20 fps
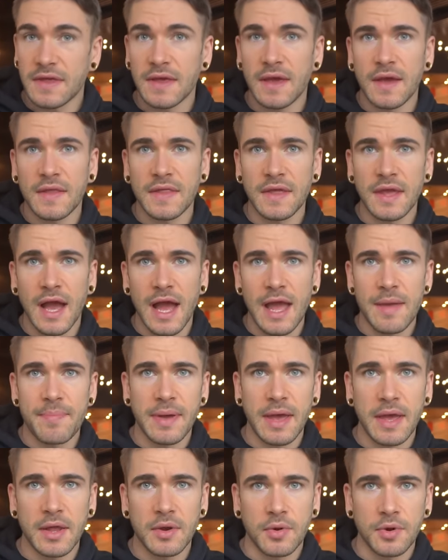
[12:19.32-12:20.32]
have the
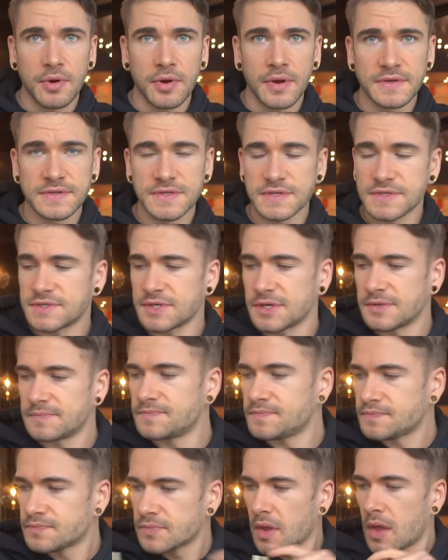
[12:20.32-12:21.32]
iPad ordering system,
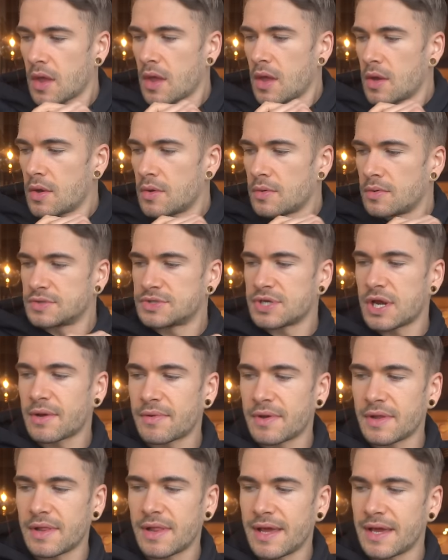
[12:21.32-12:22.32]
which I
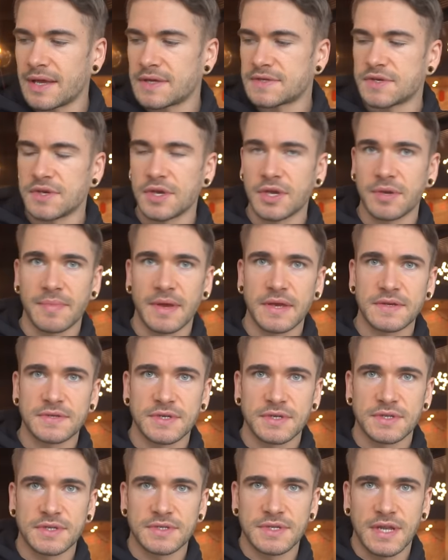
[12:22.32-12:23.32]
really like. So you can
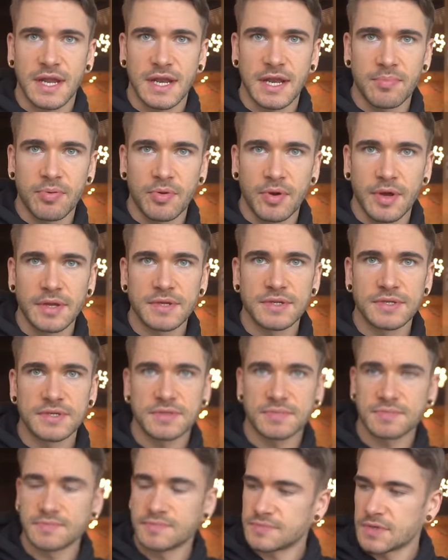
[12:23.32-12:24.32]
basically just at any point
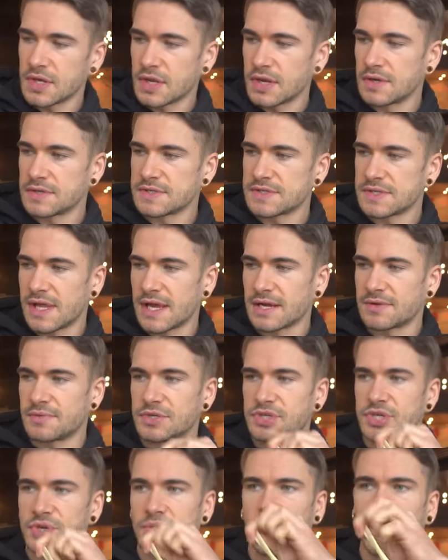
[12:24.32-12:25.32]
just, you know, select
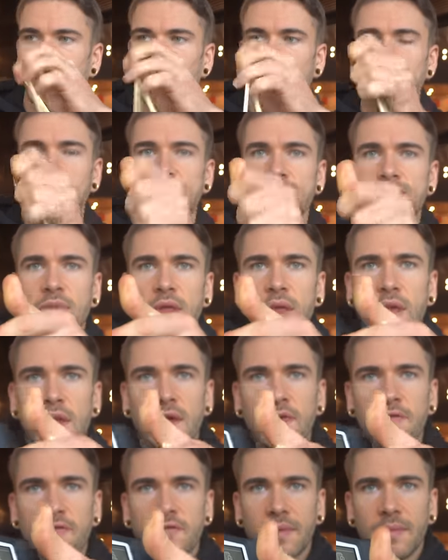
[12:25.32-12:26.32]
what you want
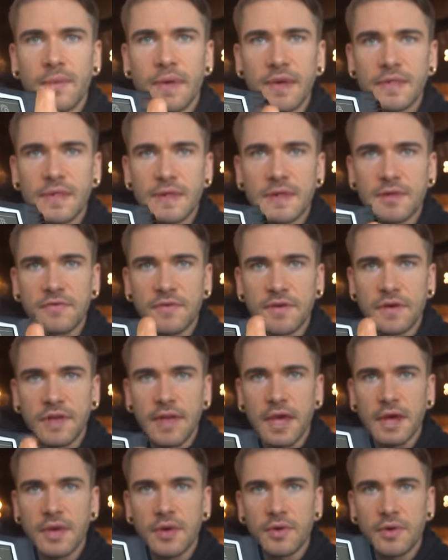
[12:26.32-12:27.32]
from like the different
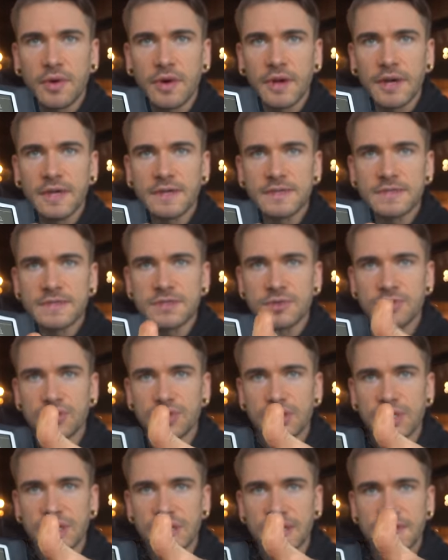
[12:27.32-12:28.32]
categories:
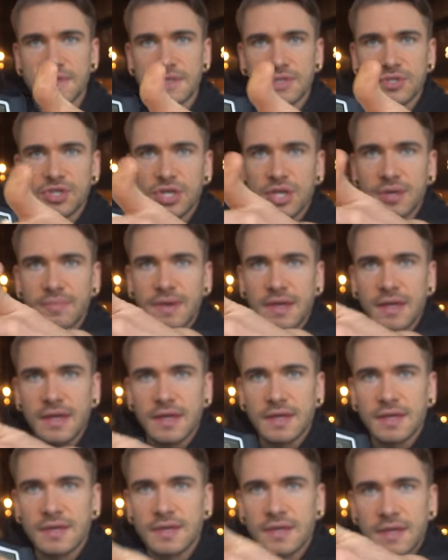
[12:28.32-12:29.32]
sushi,
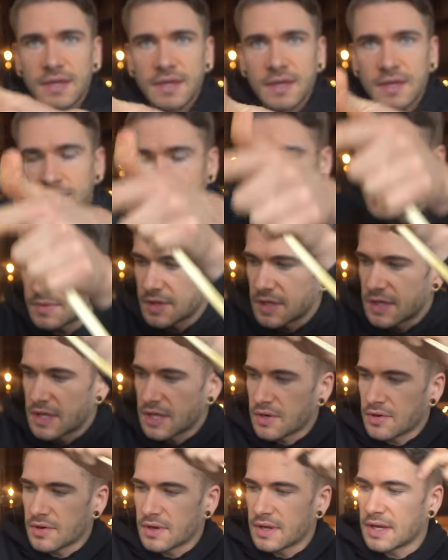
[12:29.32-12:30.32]
sashimi,
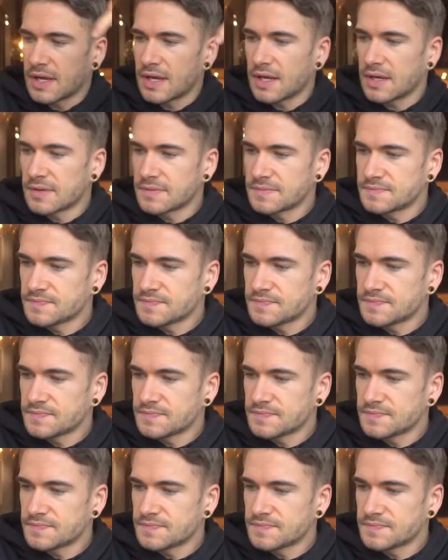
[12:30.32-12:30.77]
nigiri,